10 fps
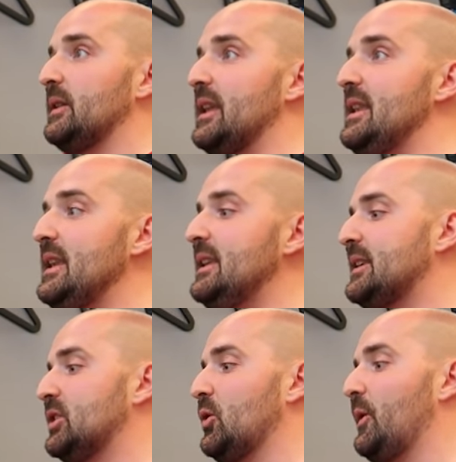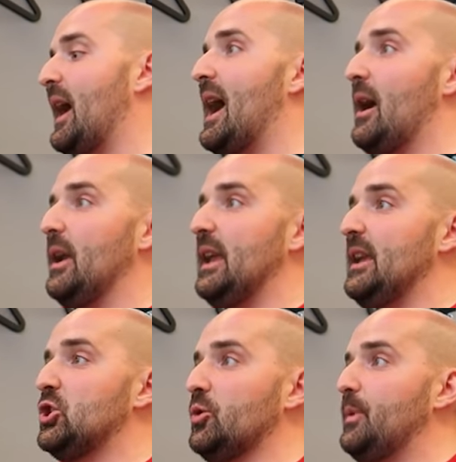They need to sort that out. It,
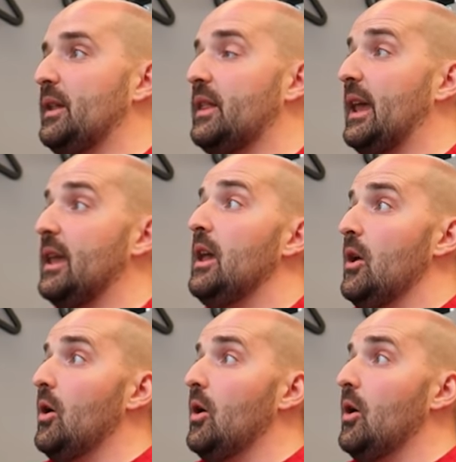it, should be a thing,